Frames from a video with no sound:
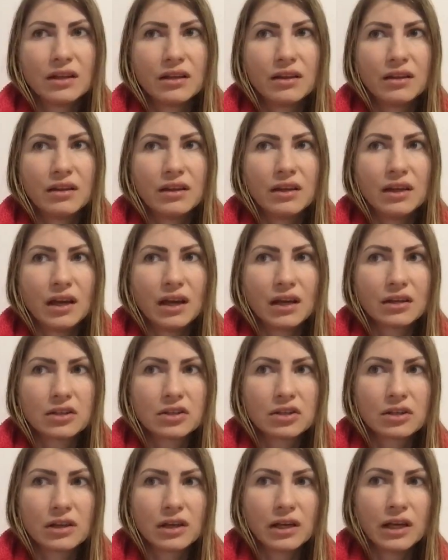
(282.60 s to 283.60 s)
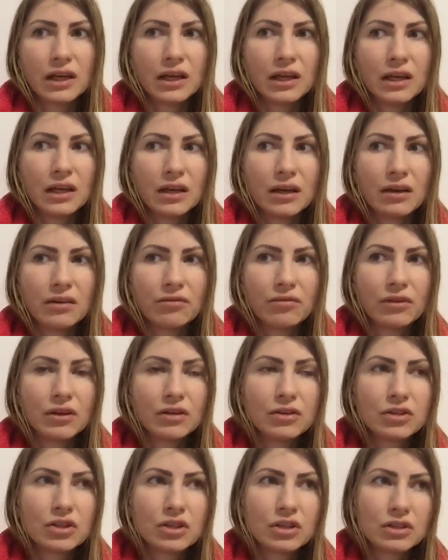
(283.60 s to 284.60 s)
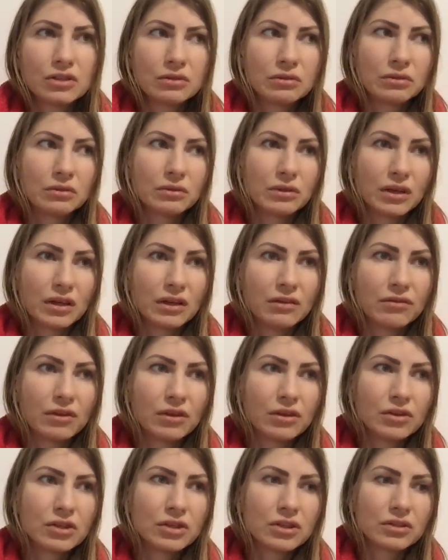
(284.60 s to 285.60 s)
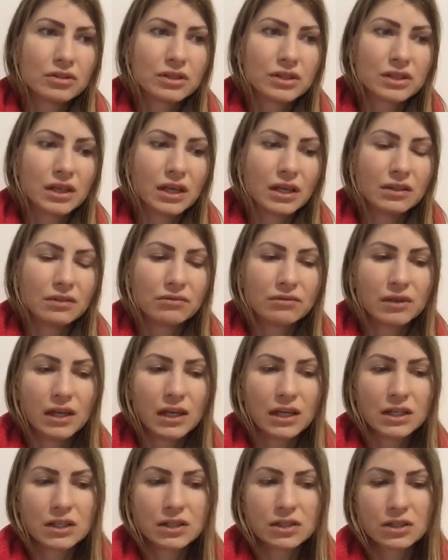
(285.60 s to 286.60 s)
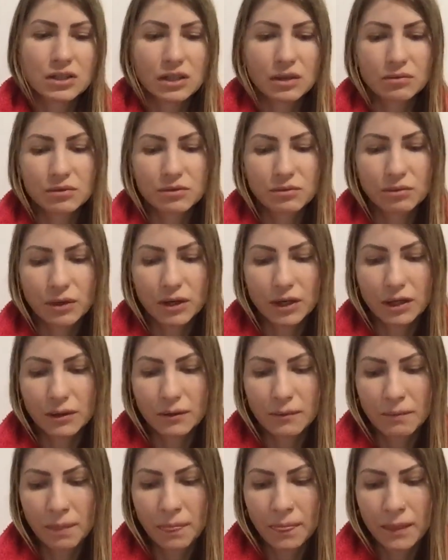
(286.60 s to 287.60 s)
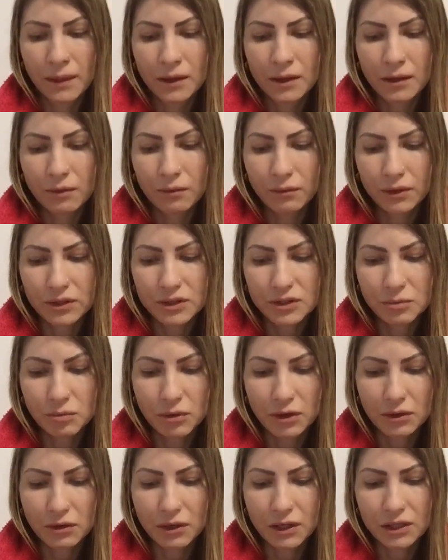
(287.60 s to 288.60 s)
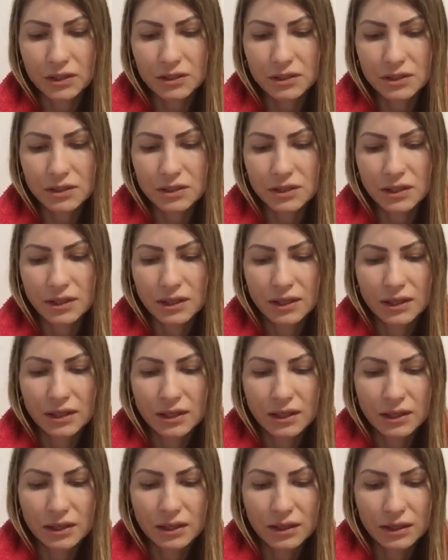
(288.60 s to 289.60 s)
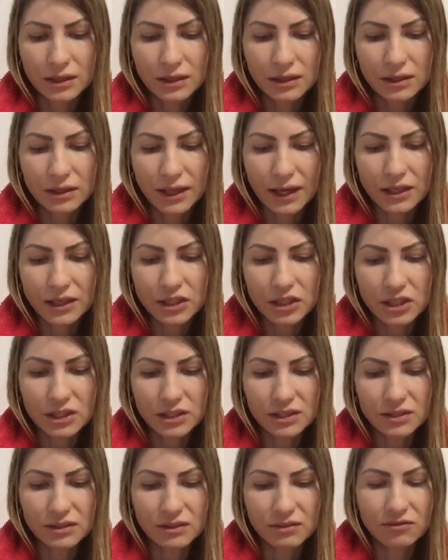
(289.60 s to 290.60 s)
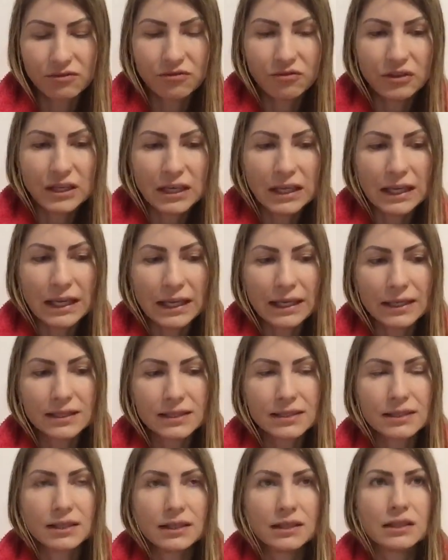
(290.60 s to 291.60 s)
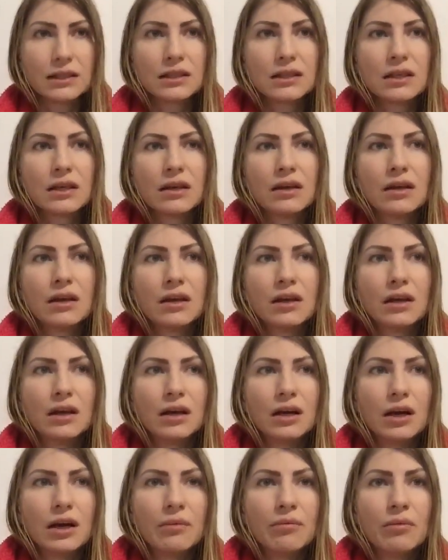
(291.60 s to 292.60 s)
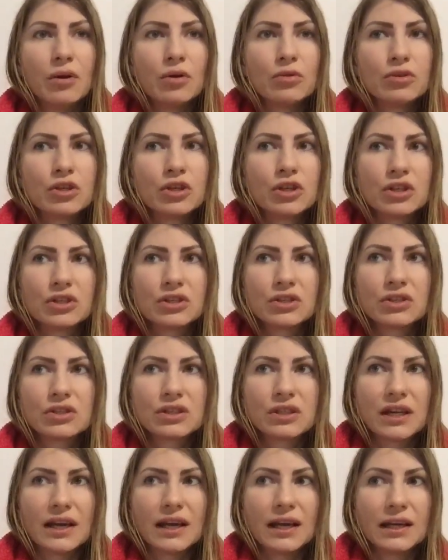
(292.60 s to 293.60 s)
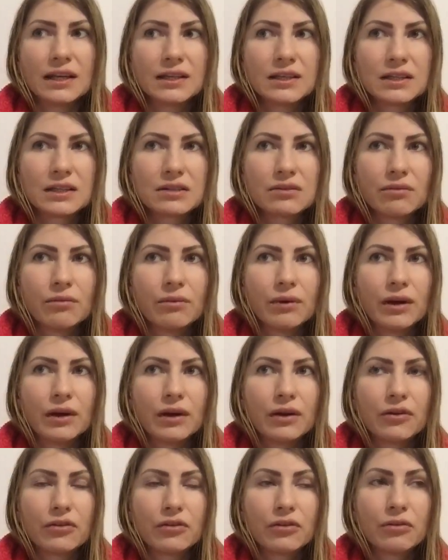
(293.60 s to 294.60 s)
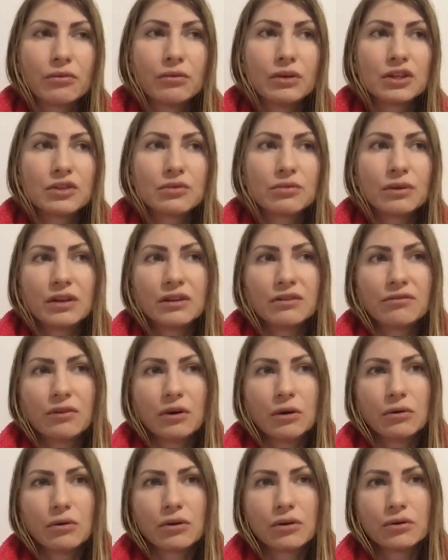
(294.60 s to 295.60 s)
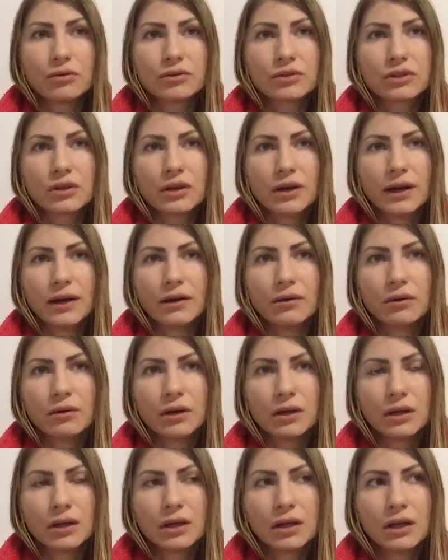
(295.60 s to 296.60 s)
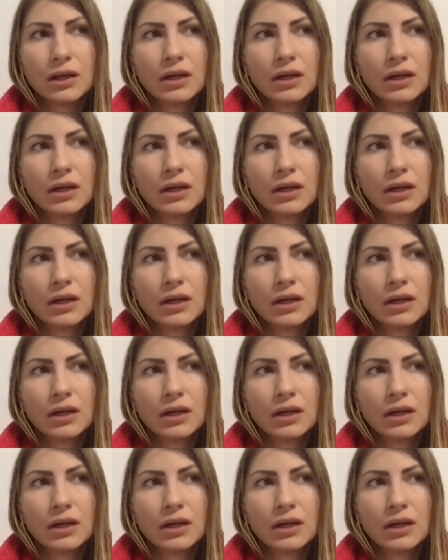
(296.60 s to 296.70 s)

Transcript: the actually evolutionary side of relationships, where we experience clashes and feelings and emotions, and where through which we invoke also our